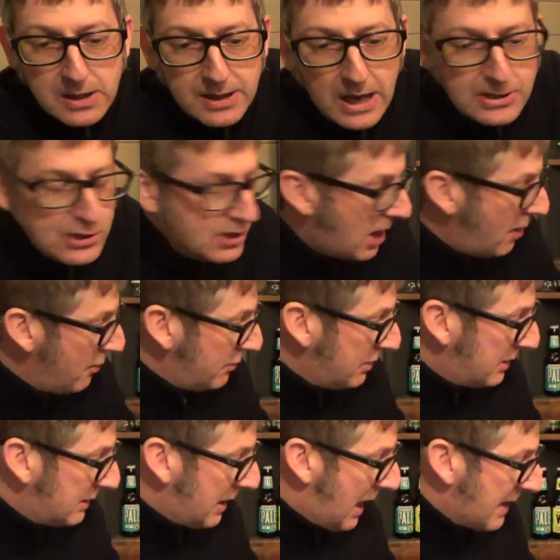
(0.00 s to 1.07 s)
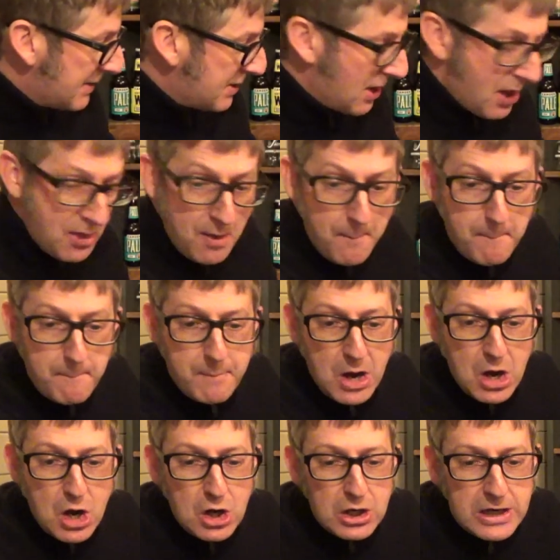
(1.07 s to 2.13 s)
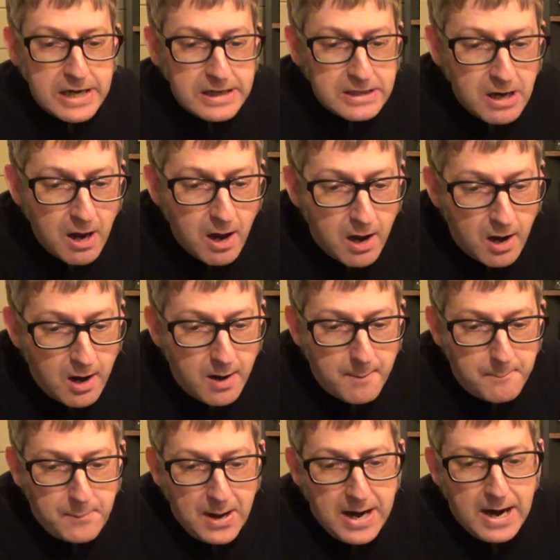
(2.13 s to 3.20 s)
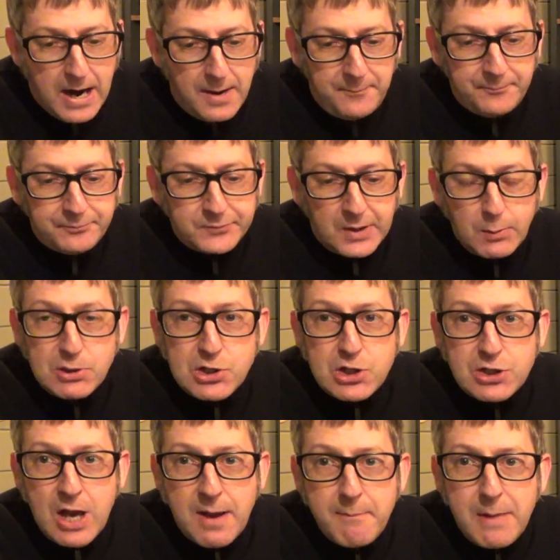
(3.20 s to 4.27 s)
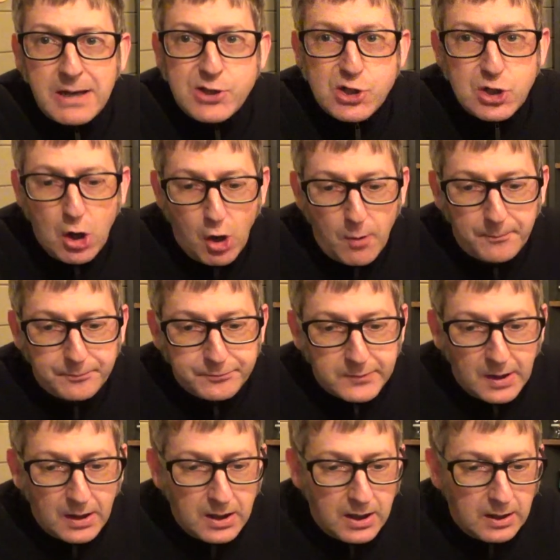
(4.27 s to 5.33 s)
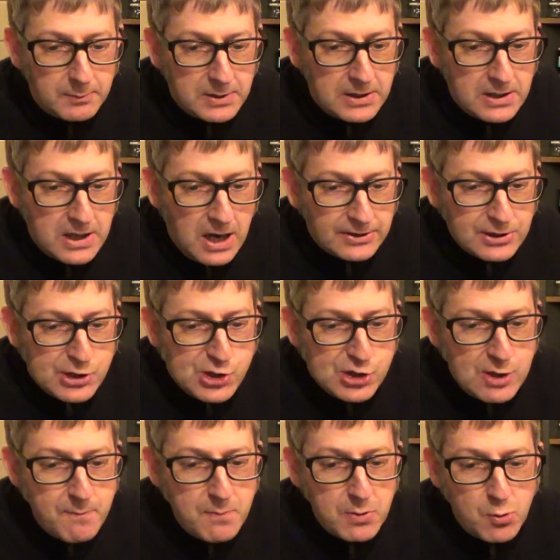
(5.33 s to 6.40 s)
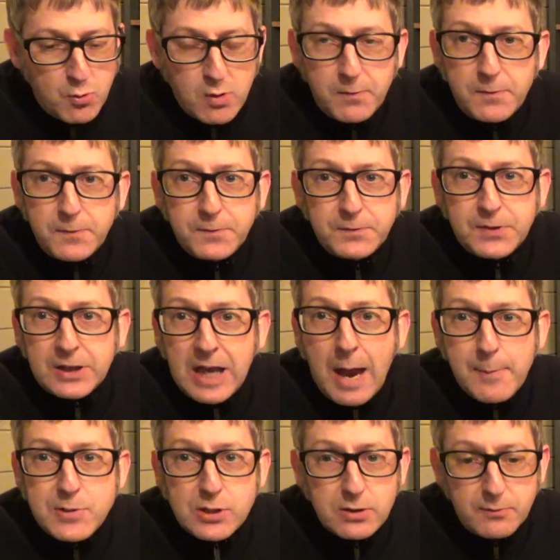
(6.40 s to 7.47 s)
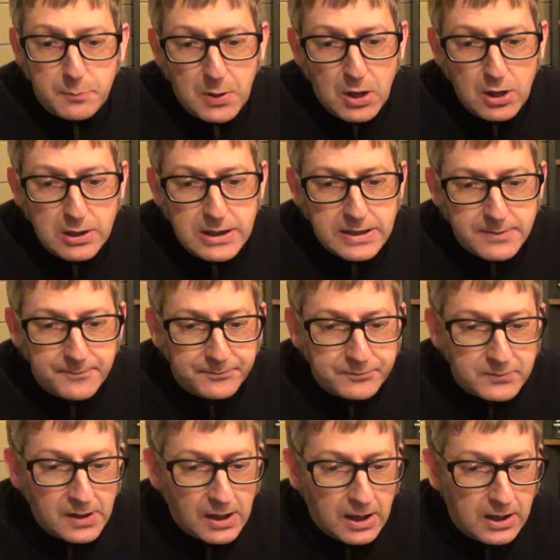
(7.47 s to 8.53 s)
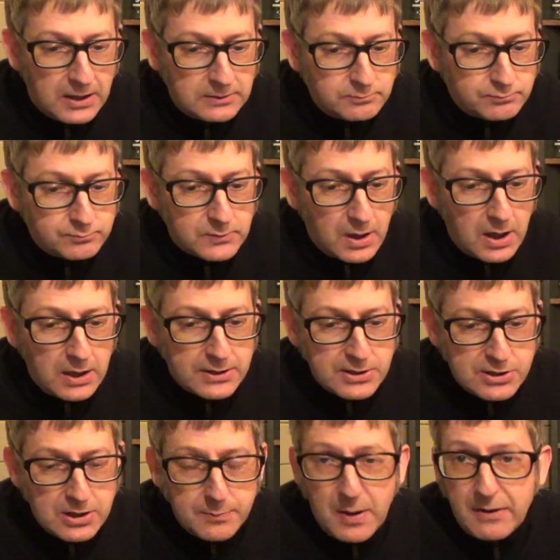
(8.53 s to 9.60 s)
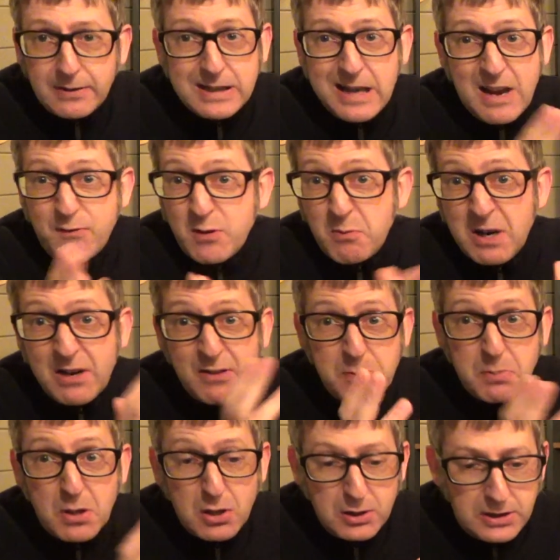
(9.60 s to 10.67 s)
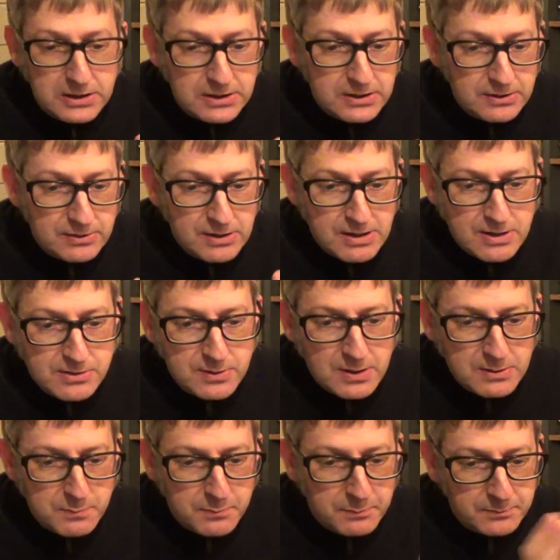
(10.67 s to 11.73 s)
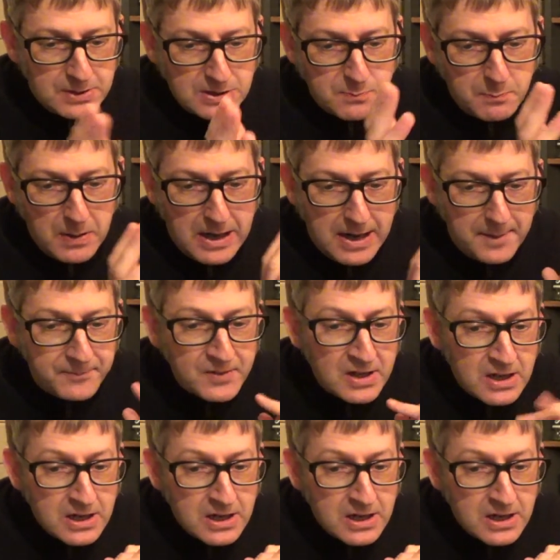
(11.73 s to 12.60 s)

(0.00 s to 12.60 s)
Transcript: that is known as the Berlin Bear, which is their mascot and a symbol of the capital of Berlin. And it's apparently everywhere in Berlin, this bear.